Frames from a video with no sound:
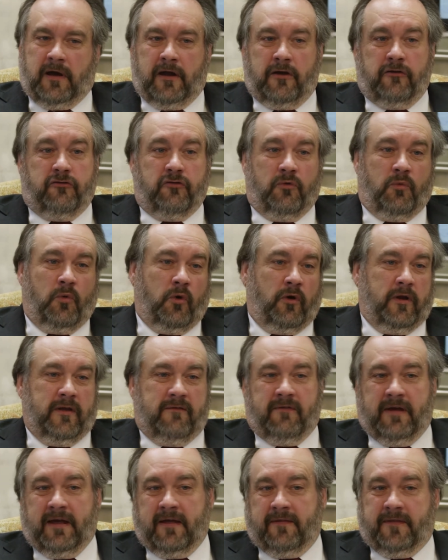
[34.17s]
untoward
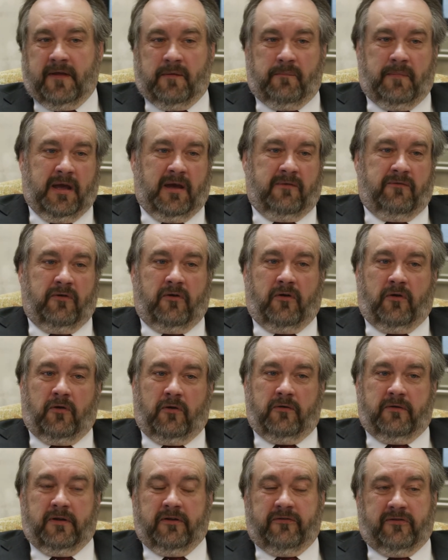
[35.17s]
event that may have
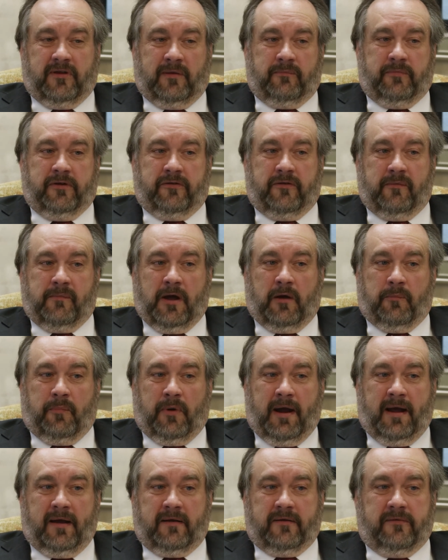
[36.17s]
occurred that's subject to
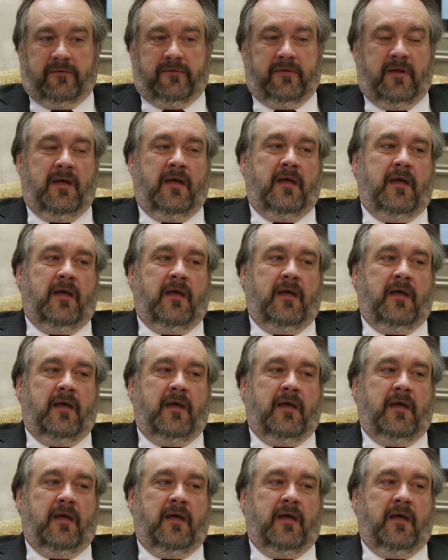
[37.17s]
malpractice.